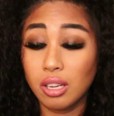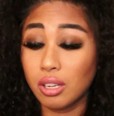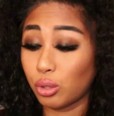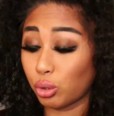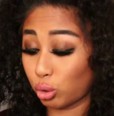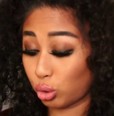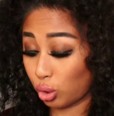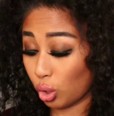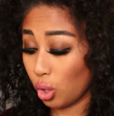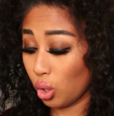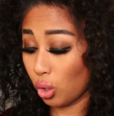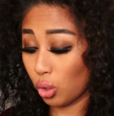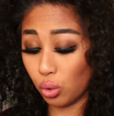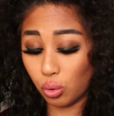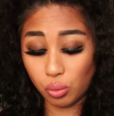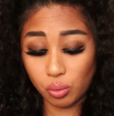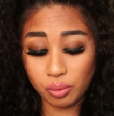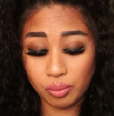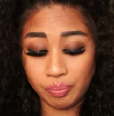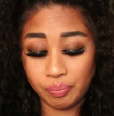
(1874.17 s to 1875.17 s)

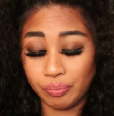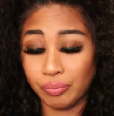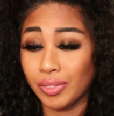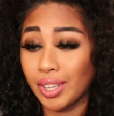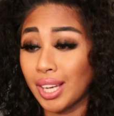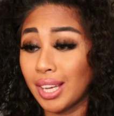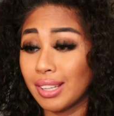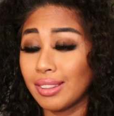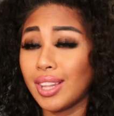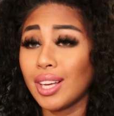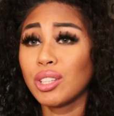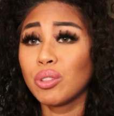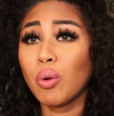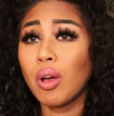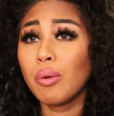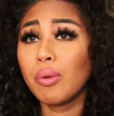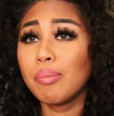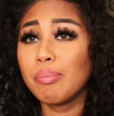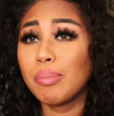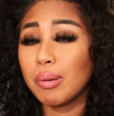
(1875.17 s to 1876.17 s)
So that's
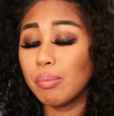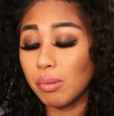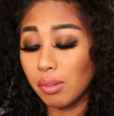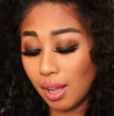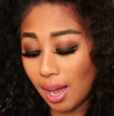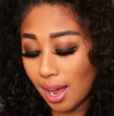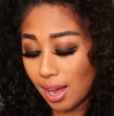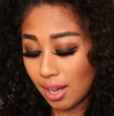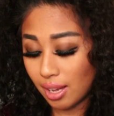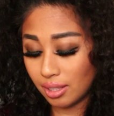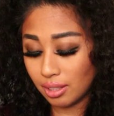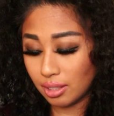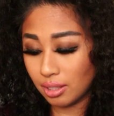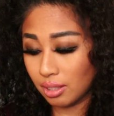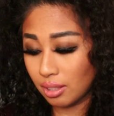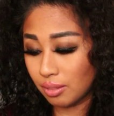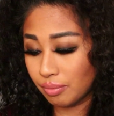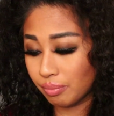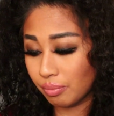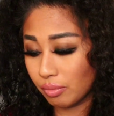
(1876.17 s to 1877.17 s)
why when people
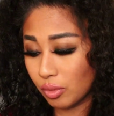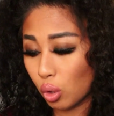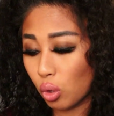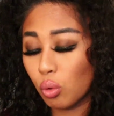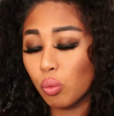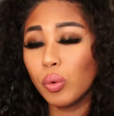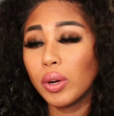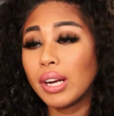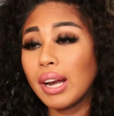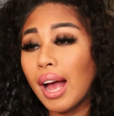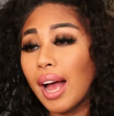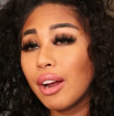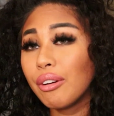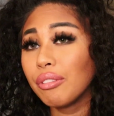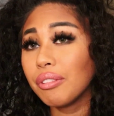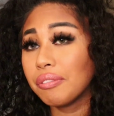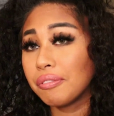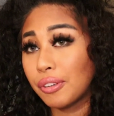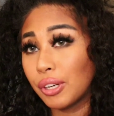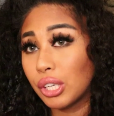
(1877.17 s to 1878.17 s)
ask, or when I
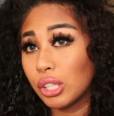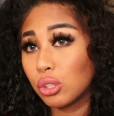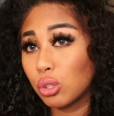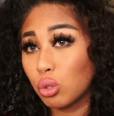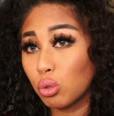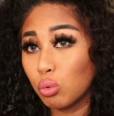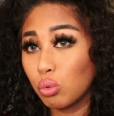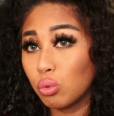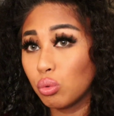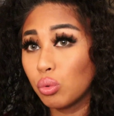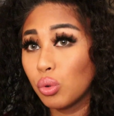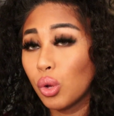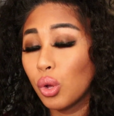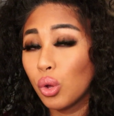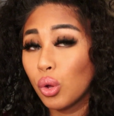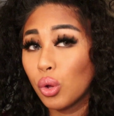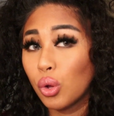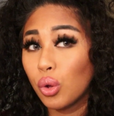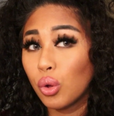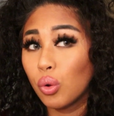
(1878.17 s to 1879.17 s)
refer to
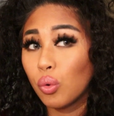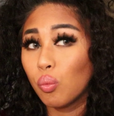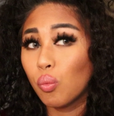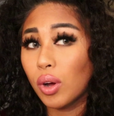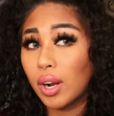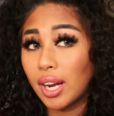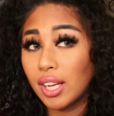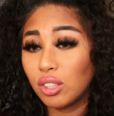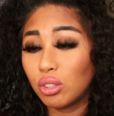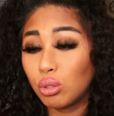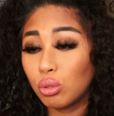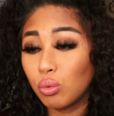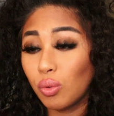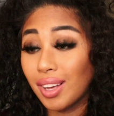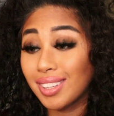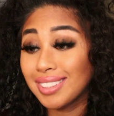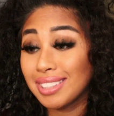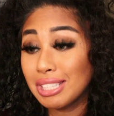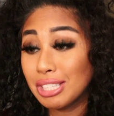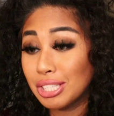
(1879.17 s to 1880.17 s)
what I do
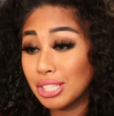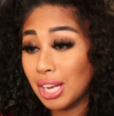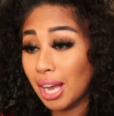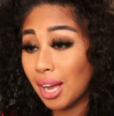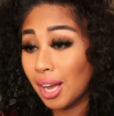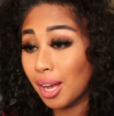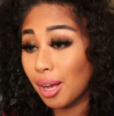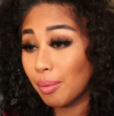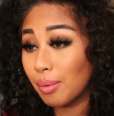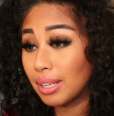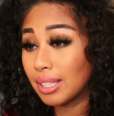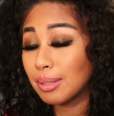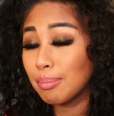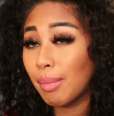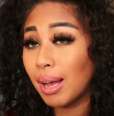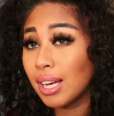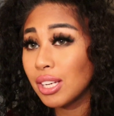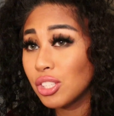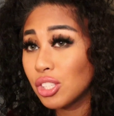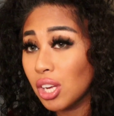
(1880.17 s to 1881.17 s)
as a job, it's
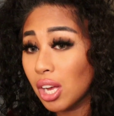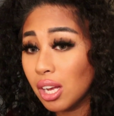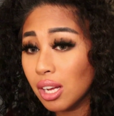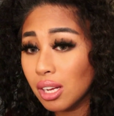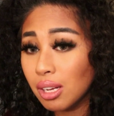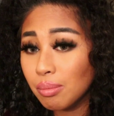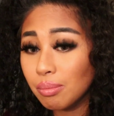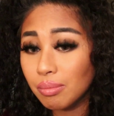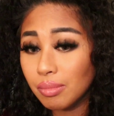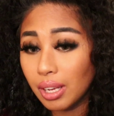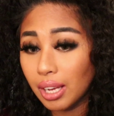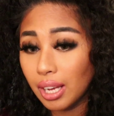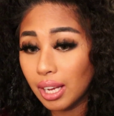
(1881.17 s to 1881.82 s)
my job.